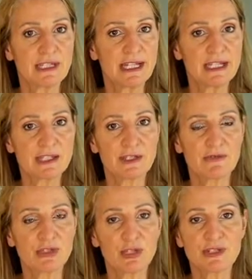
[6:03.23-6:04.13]
lengths
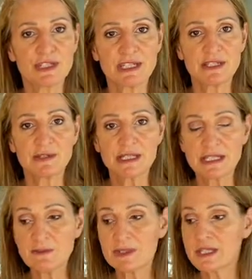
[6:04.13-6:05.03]
of your concealed
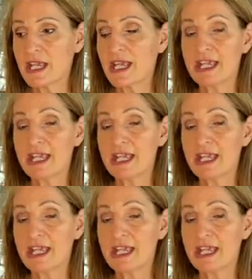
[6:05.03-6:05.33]
zips